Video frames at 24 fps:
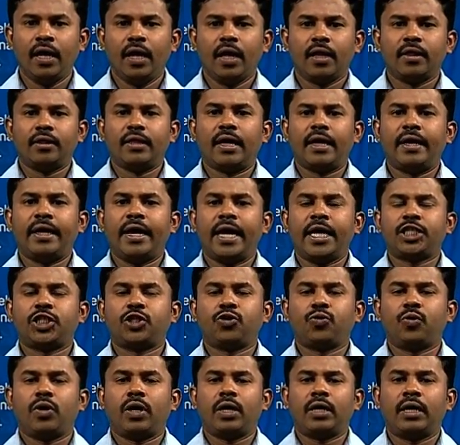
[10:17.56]
The next
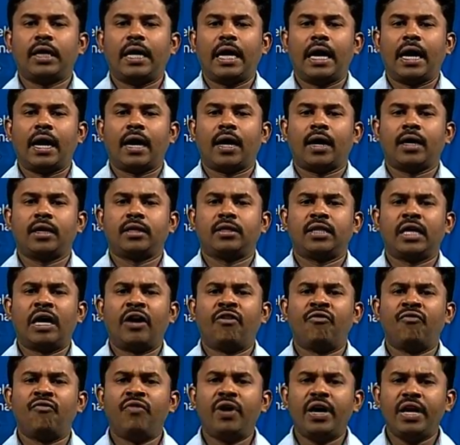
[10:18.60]
one, and the
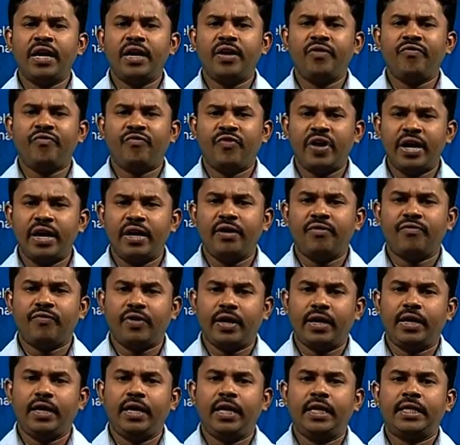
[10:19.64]

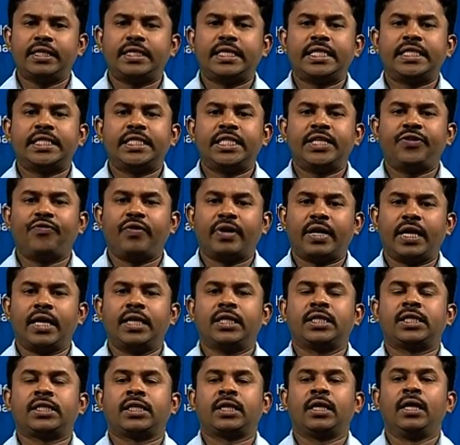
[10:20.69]
very
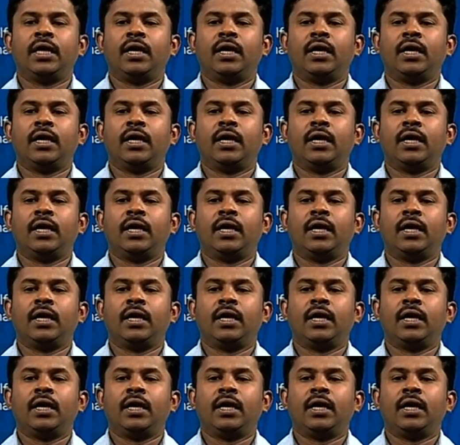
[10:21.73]
significant